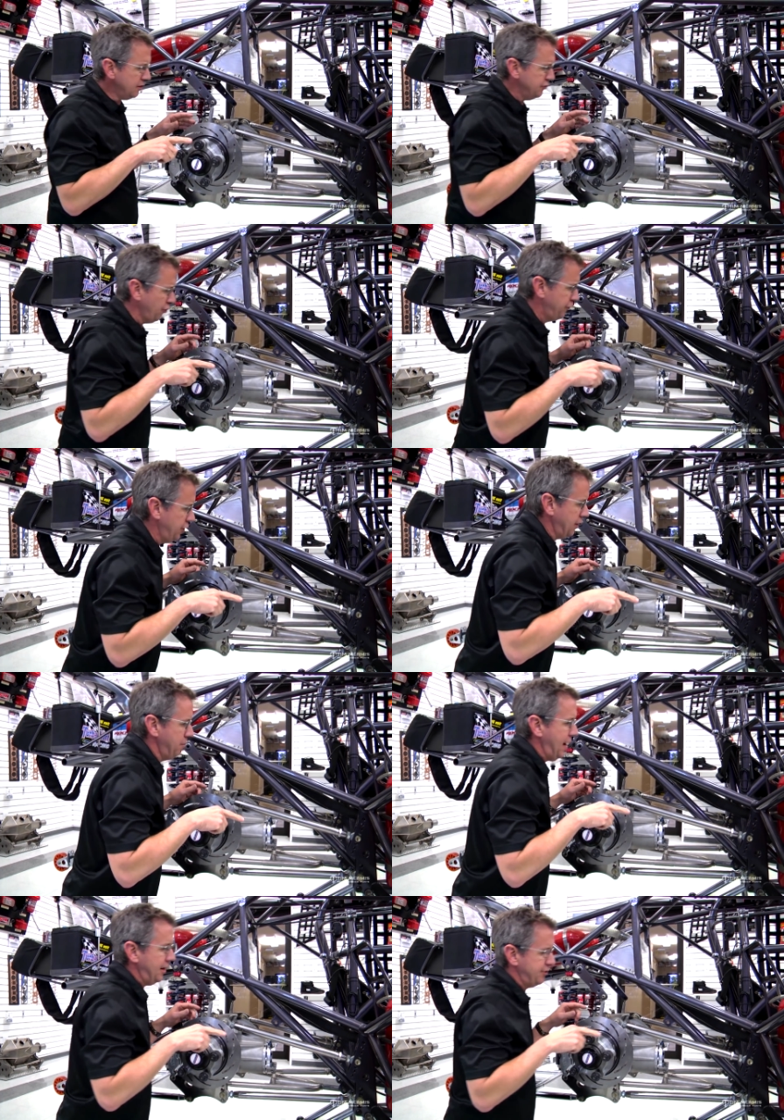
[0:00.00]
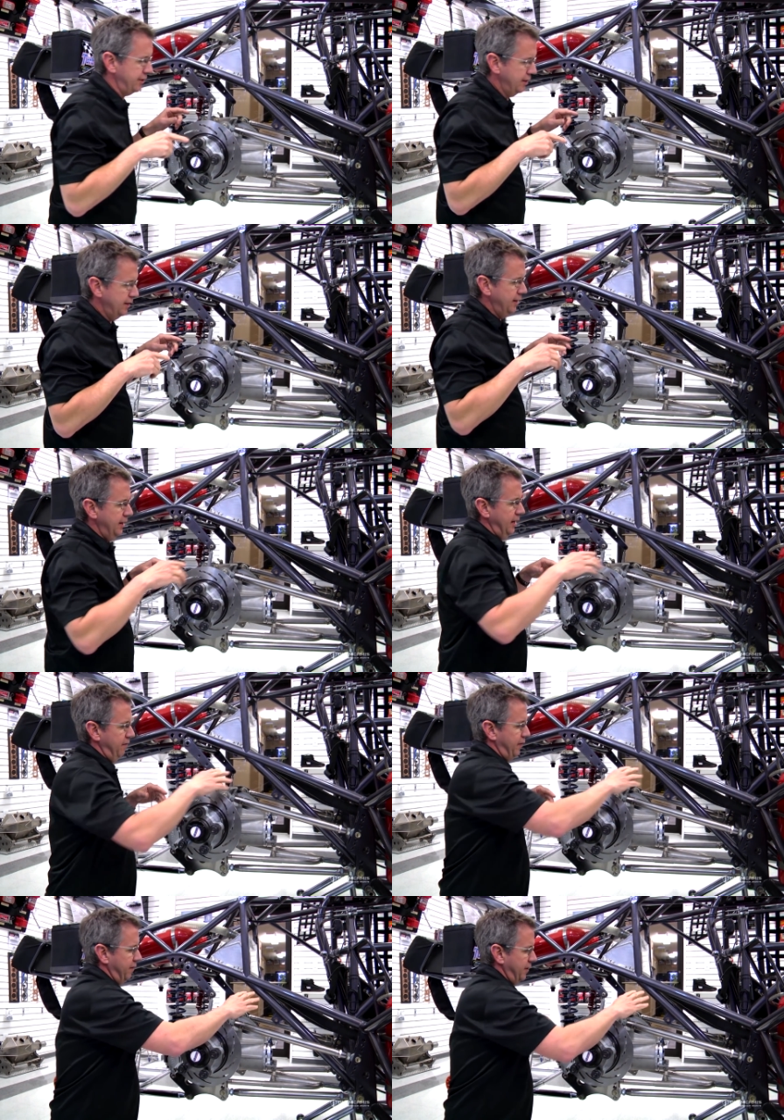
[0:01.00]
So if you can imagine,
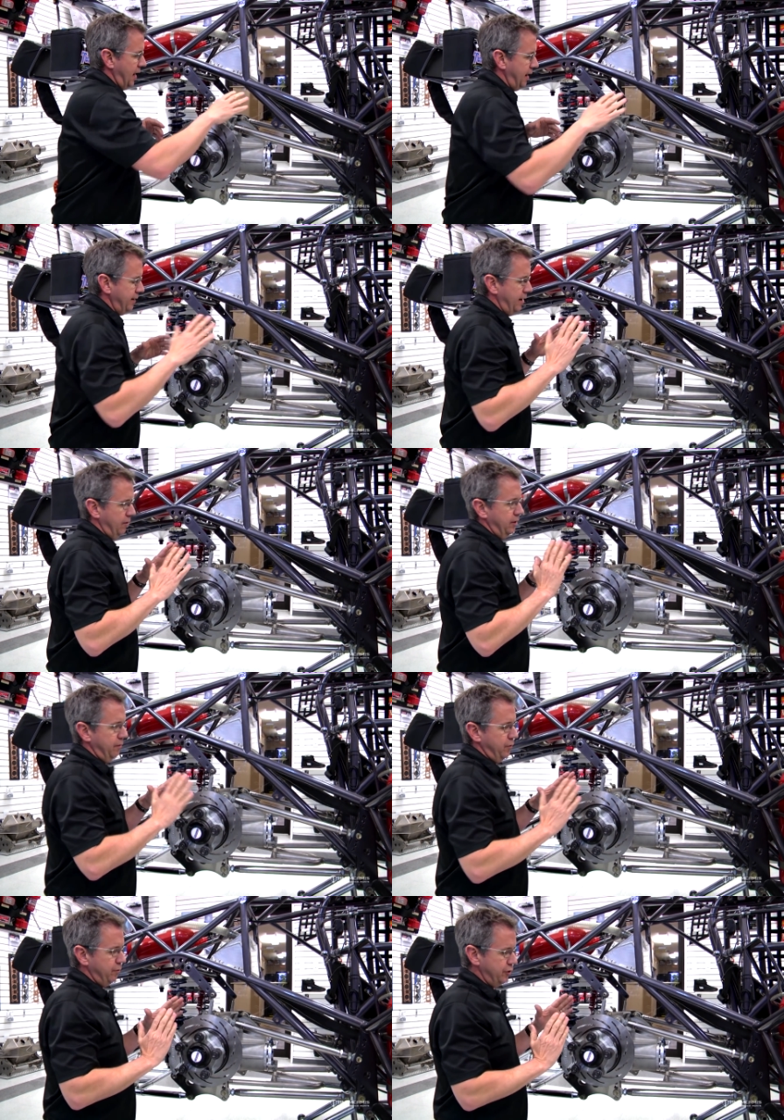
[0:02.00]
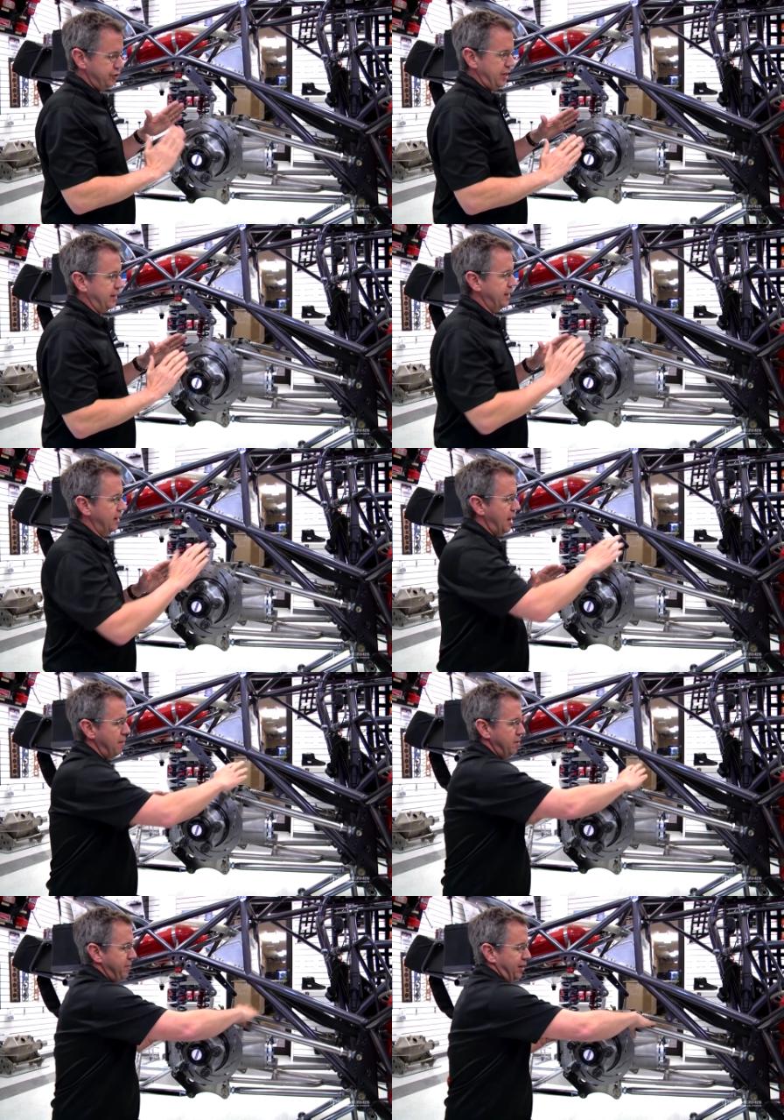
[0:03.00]
if I've got now, and when you're checking that
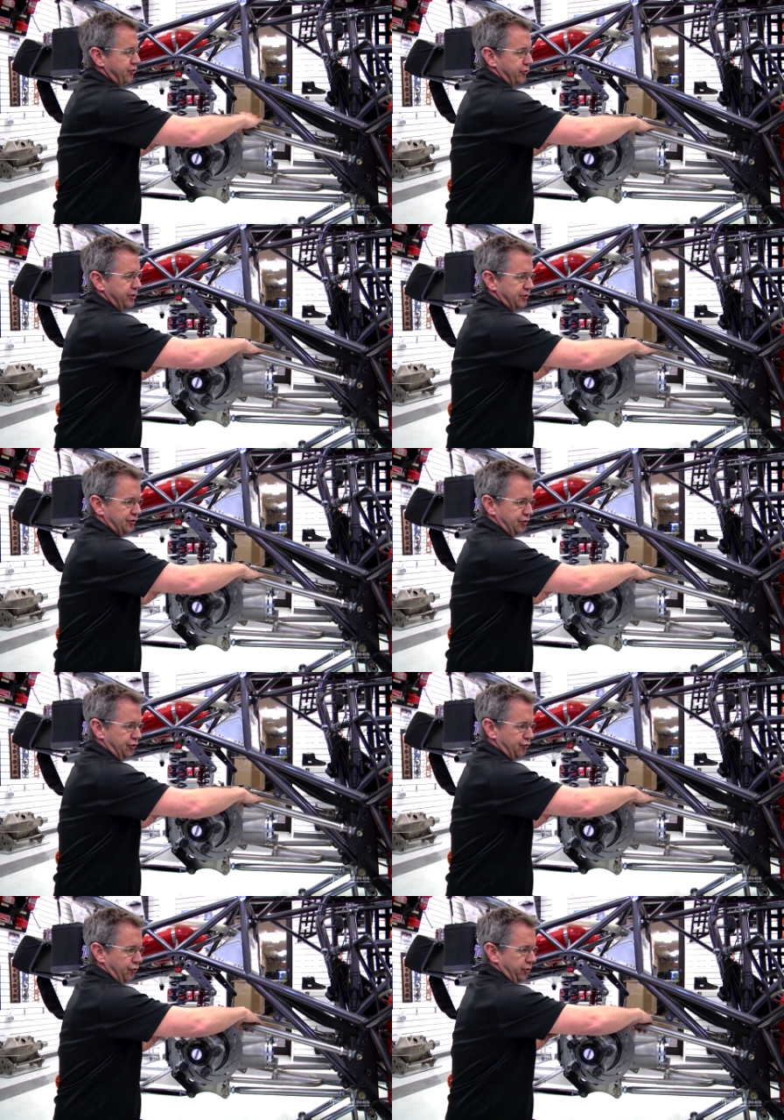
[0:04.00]
alignment, make sure this is neutral.